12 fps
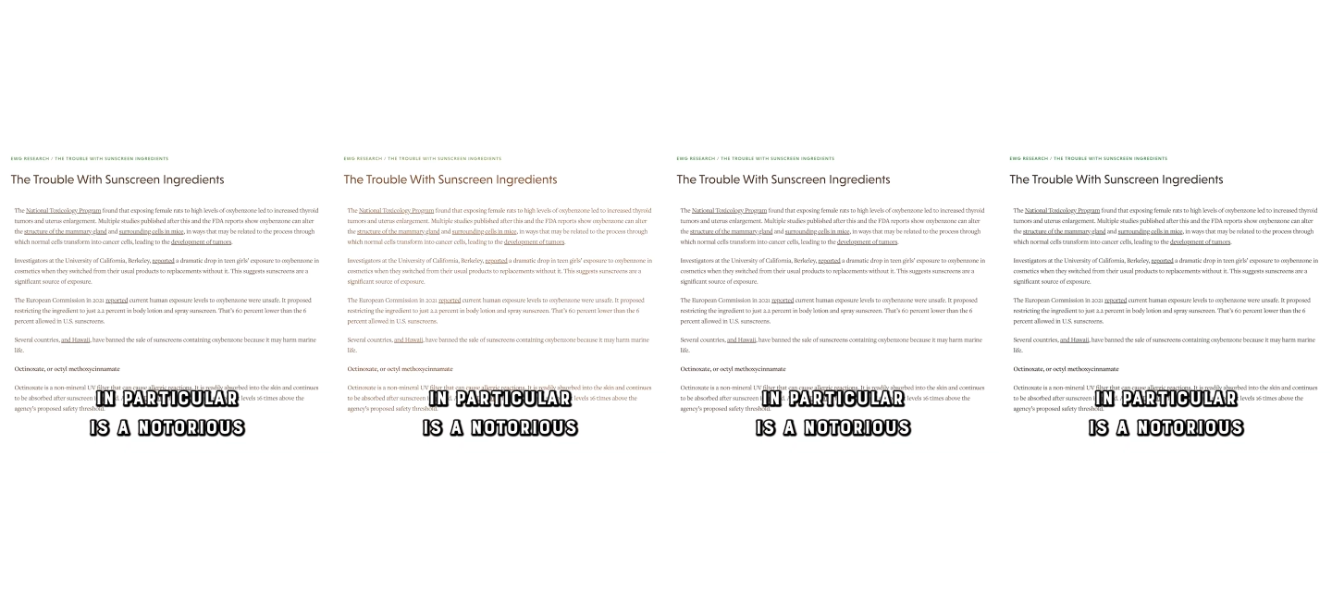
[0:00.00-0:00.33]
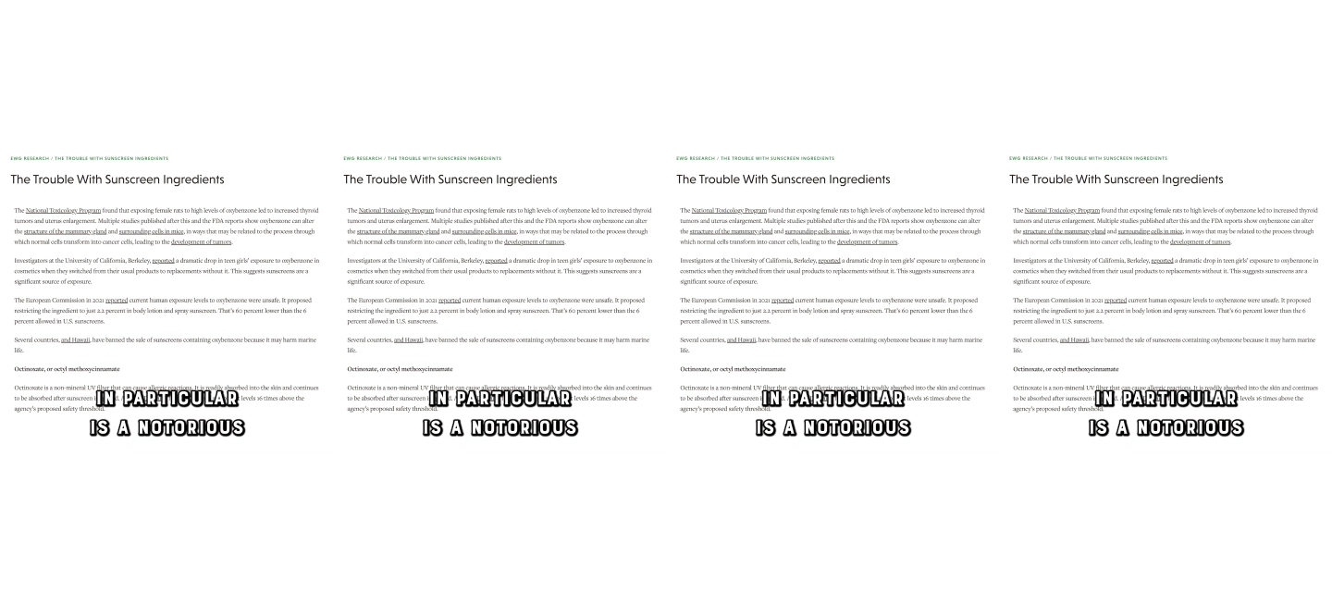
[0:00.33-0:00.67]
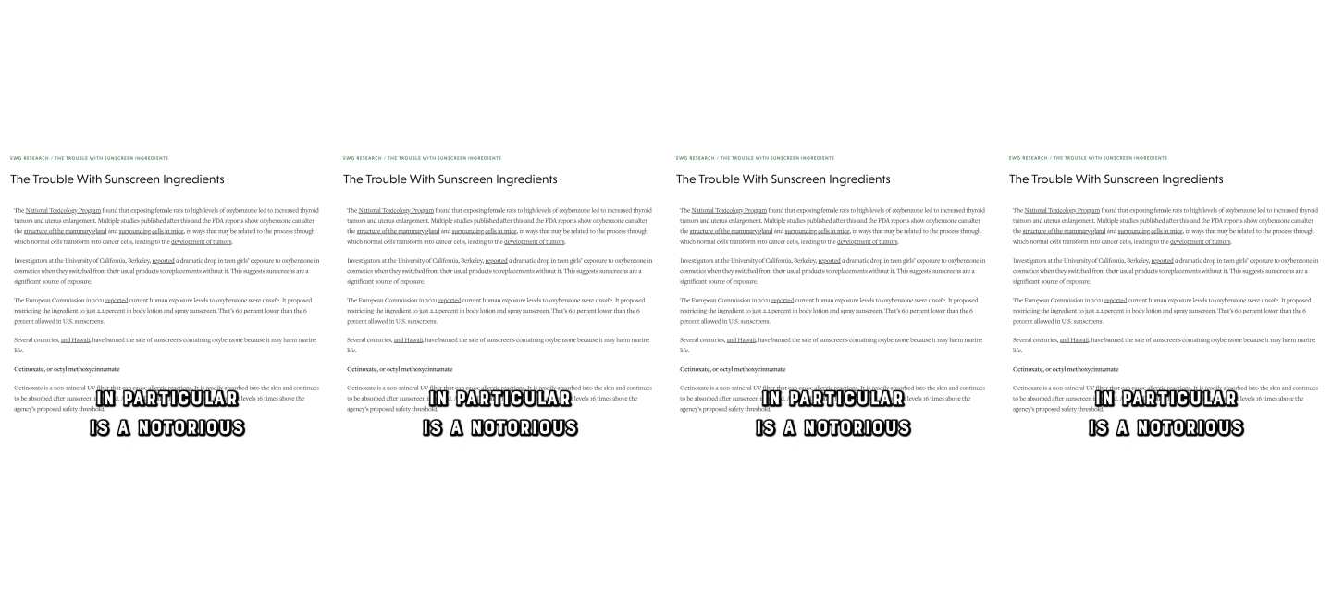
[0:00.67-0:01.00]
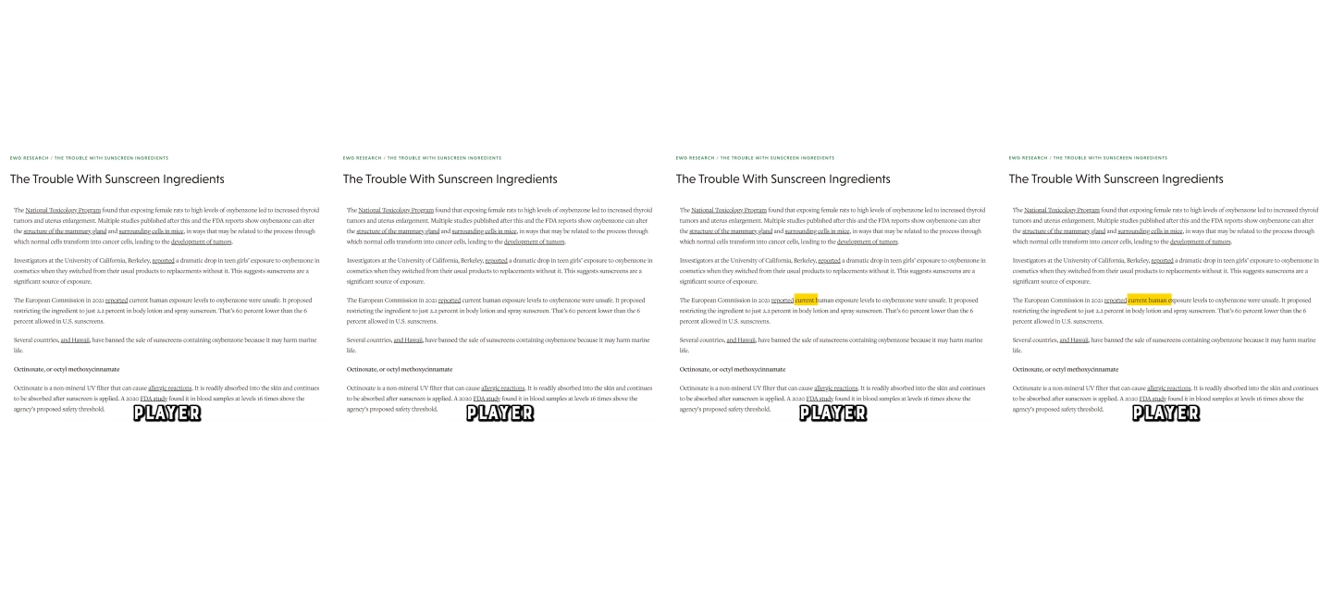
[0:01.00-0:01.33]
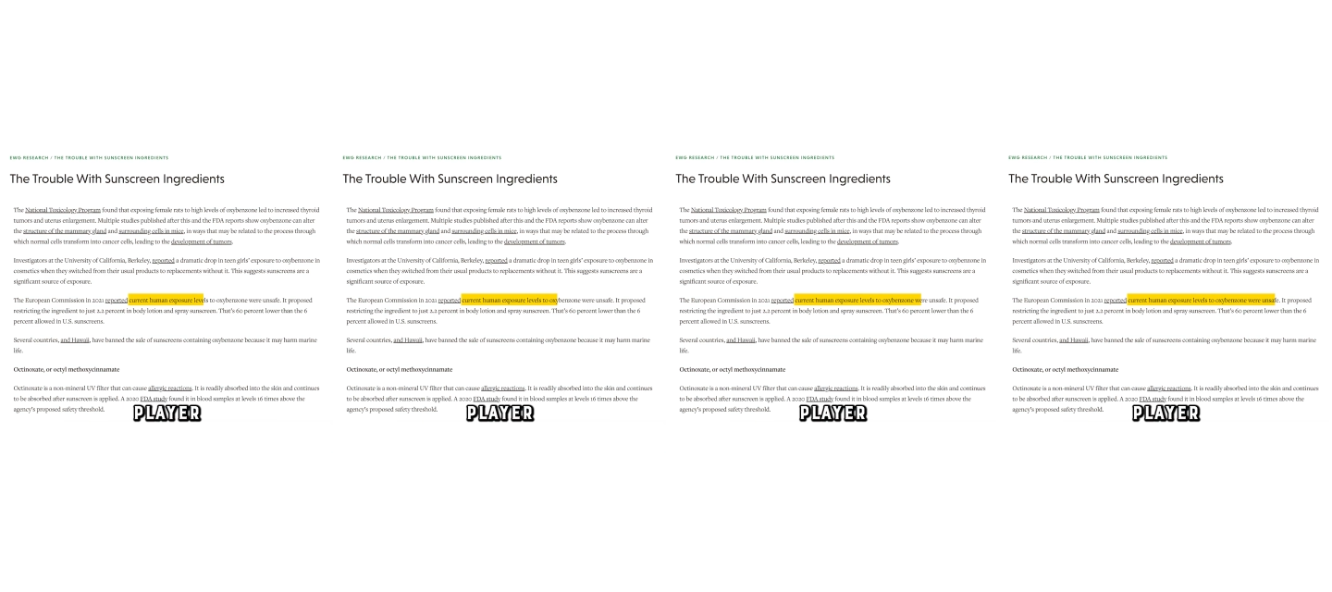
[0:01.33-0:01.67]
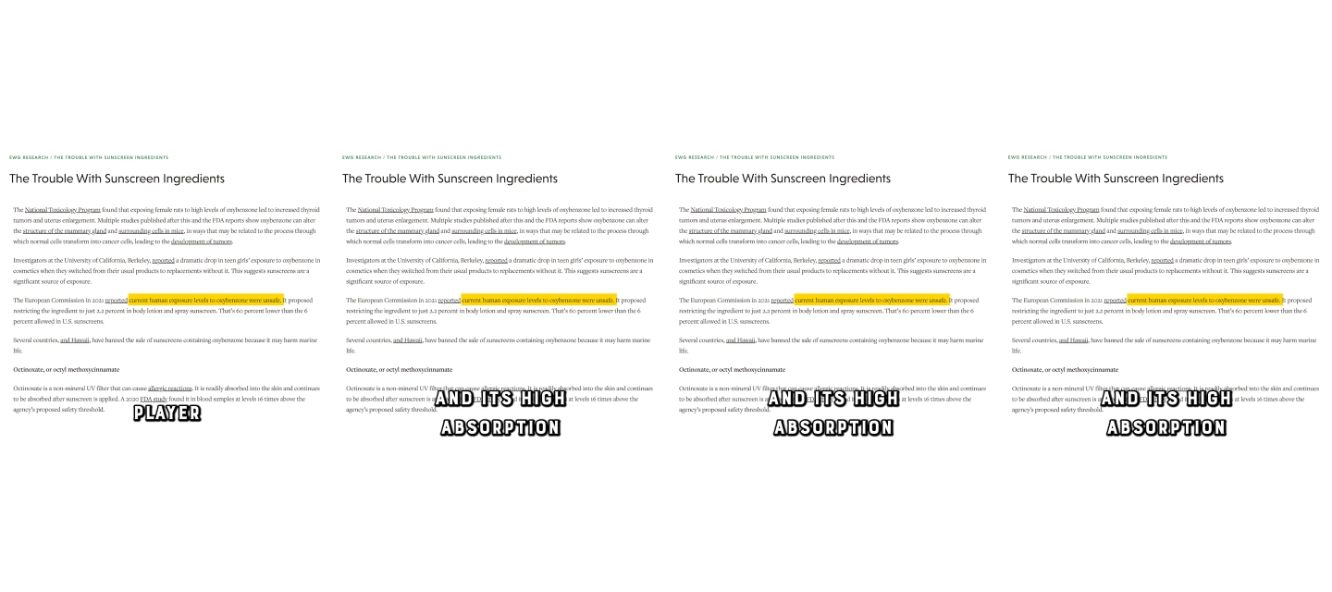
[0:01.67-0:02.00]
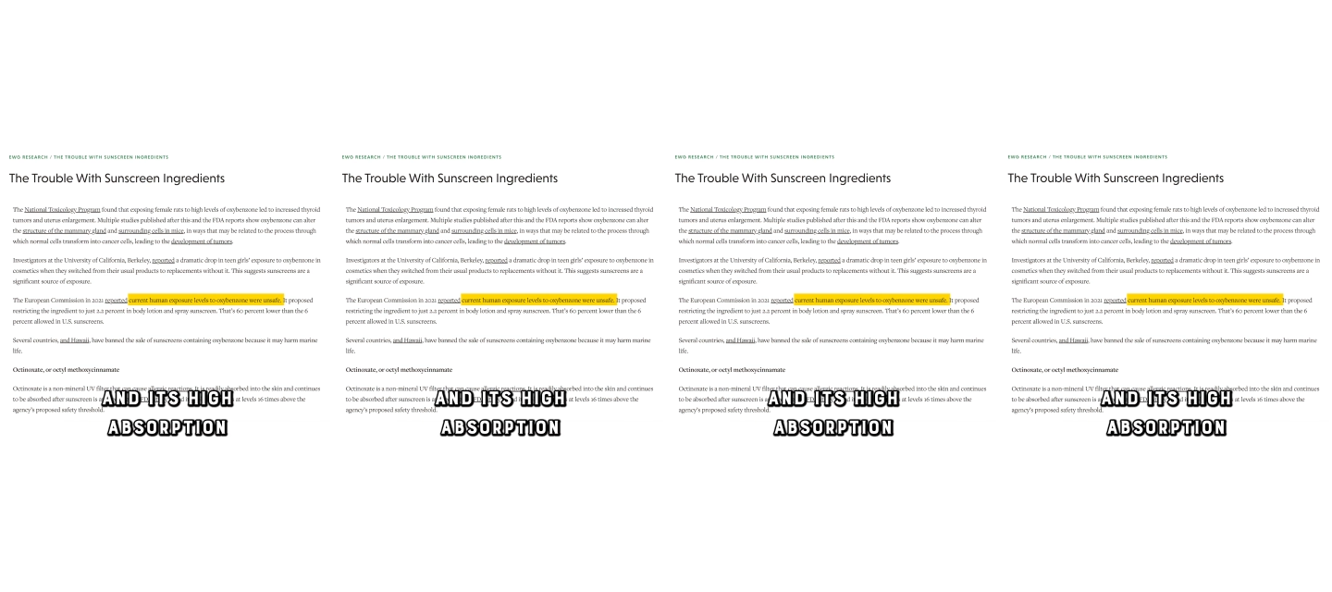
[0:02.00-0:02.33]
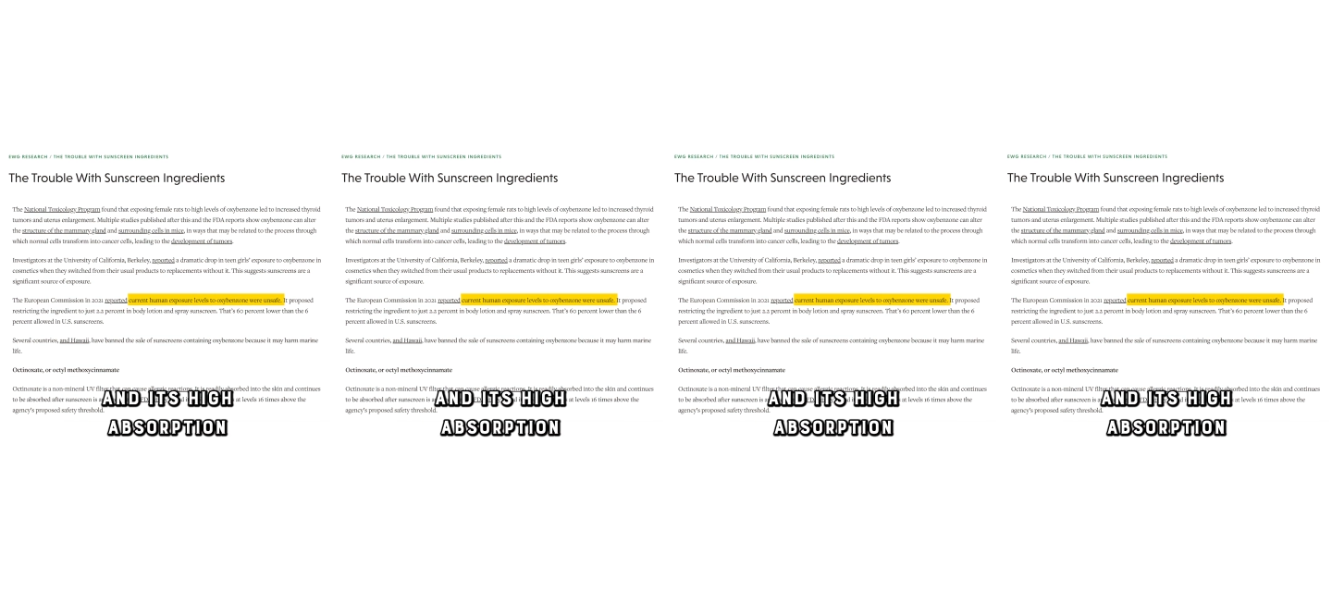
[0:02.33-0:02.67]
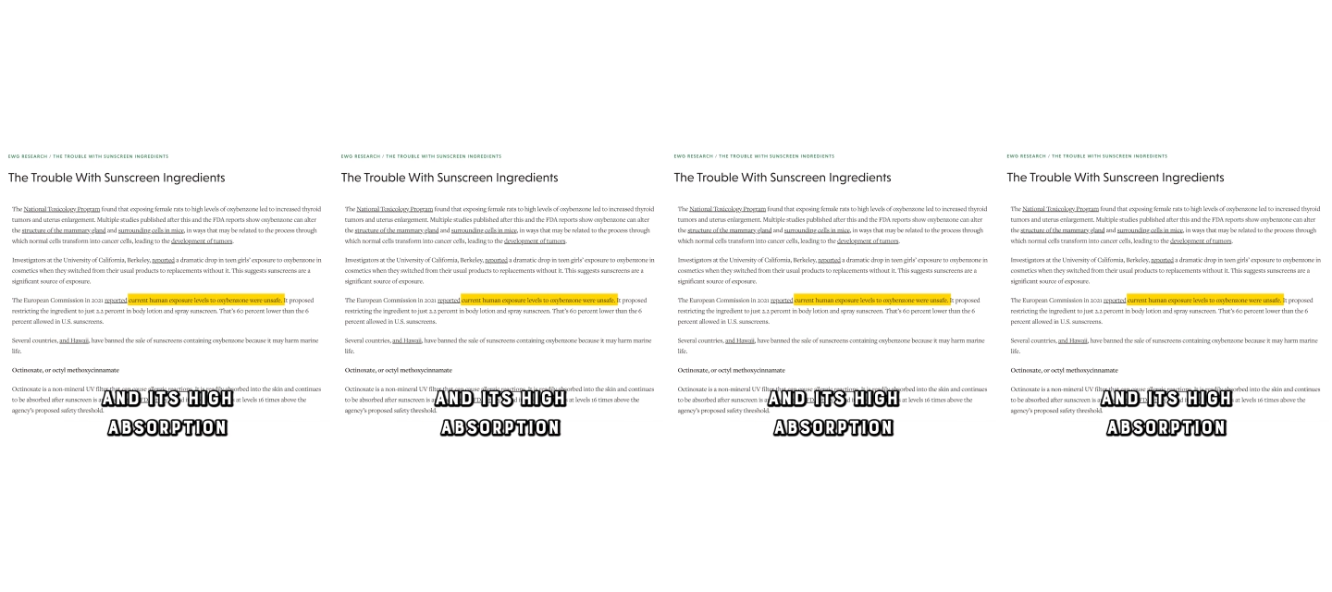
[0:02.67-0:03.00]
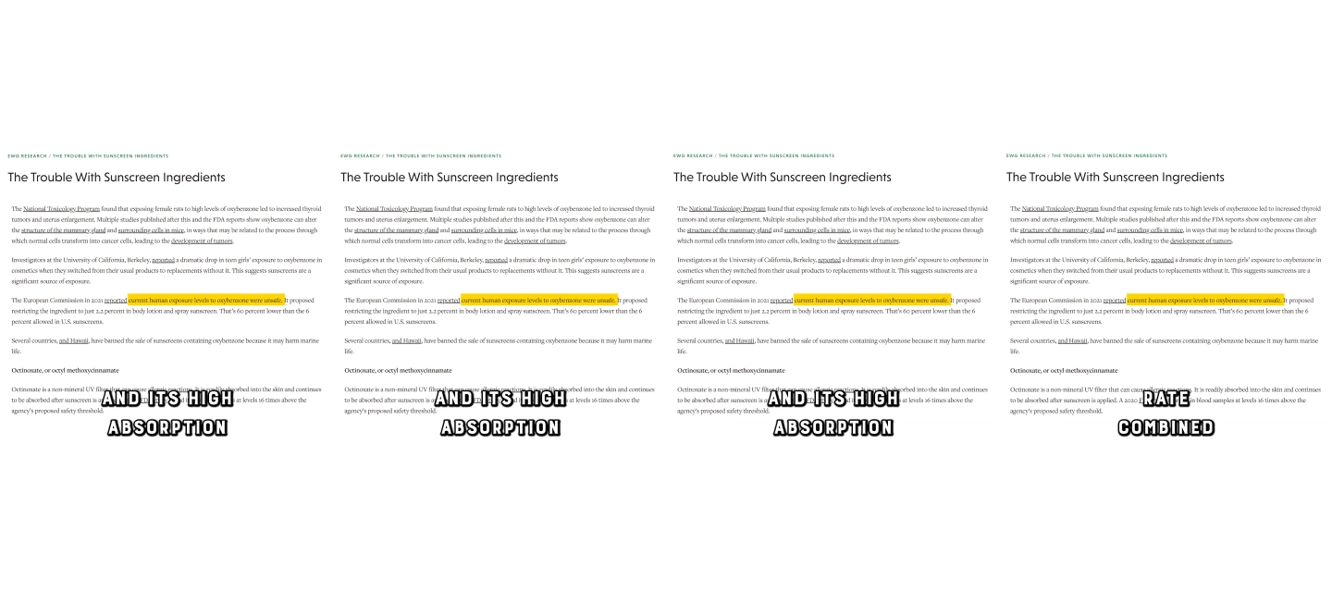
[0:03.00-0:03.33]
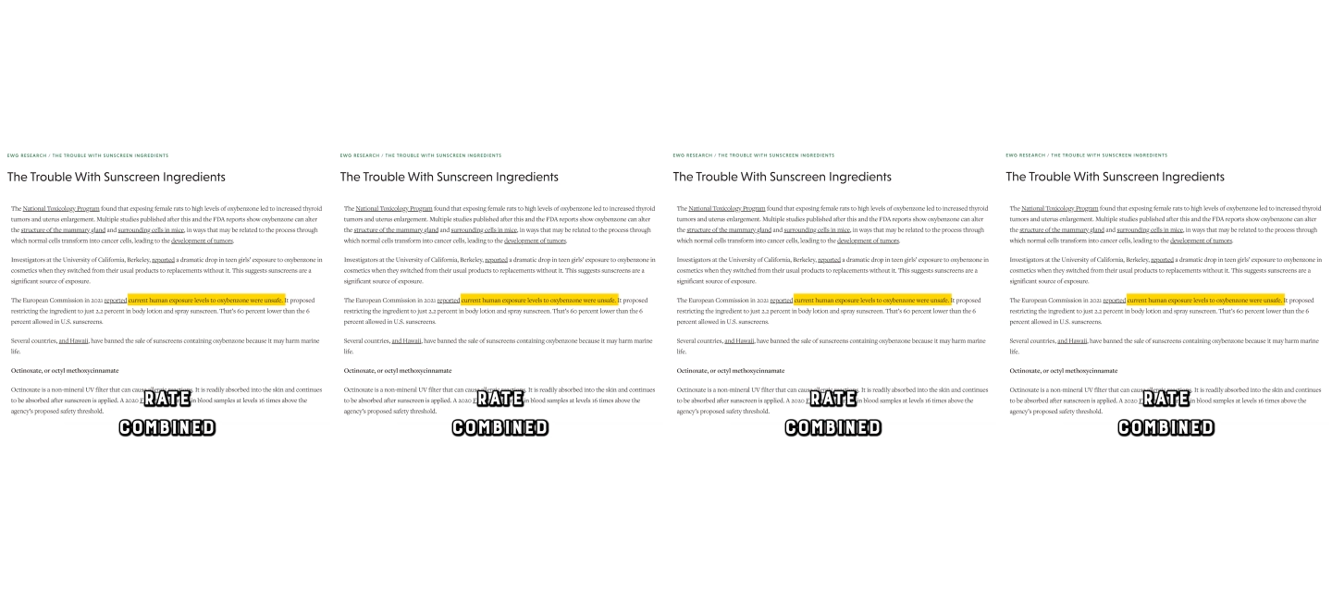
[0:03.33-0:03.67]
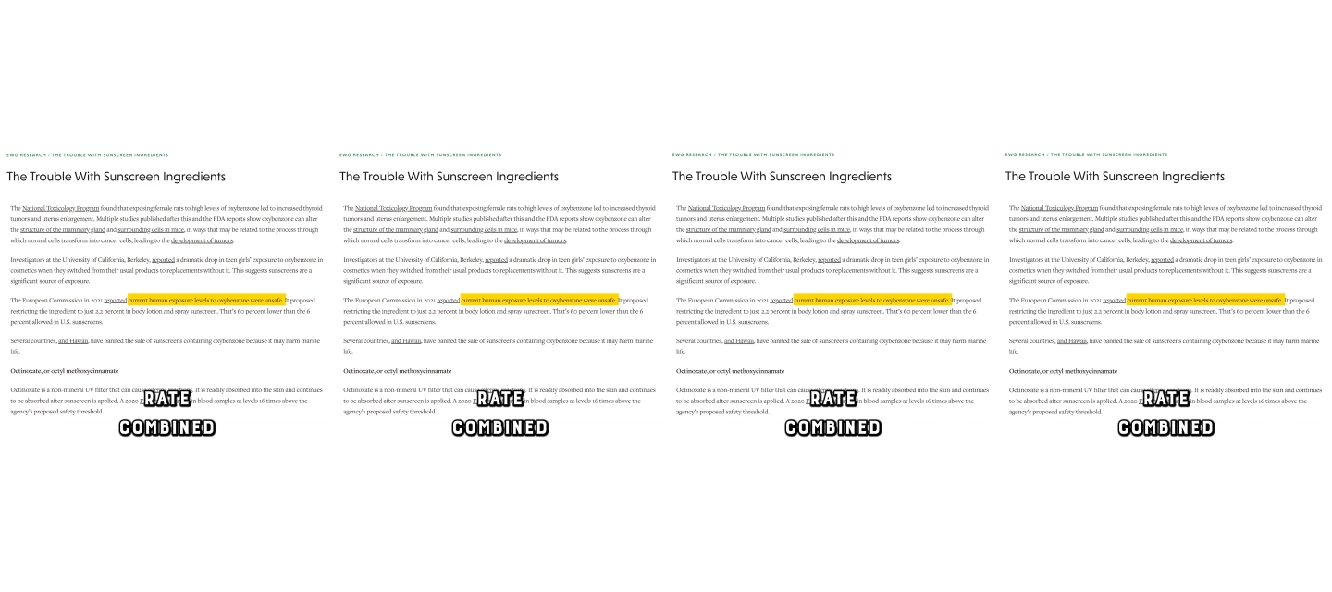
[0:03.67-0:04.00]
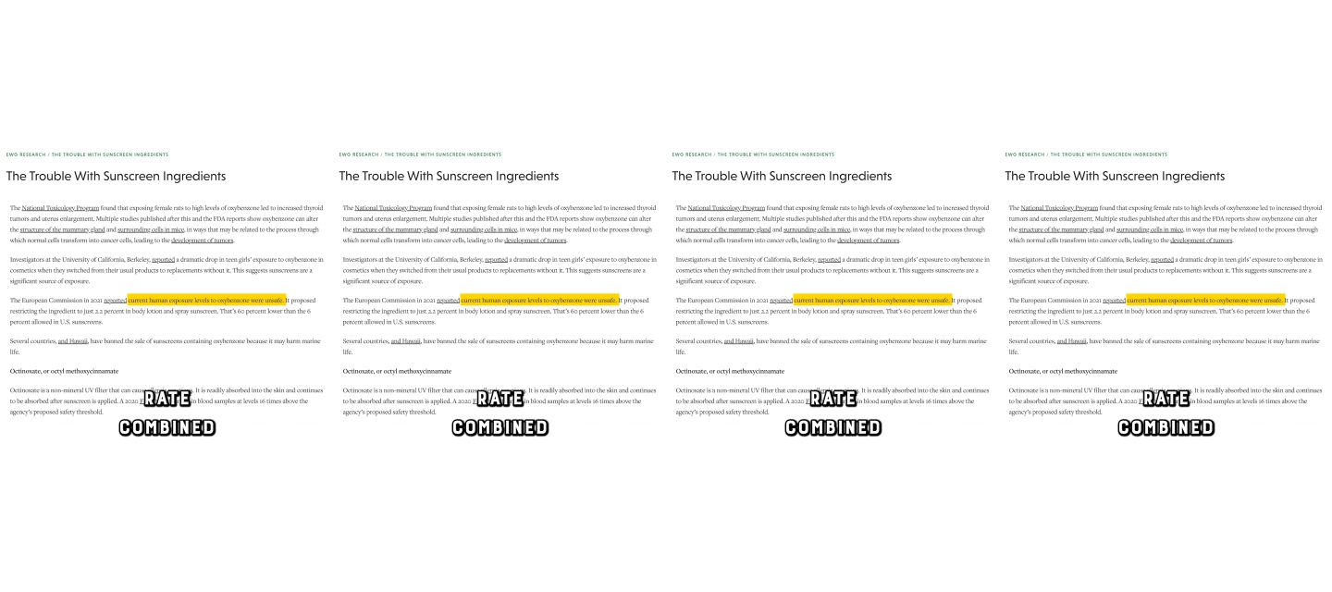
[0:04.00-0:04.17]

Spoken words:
Nobody's mouth can be seen.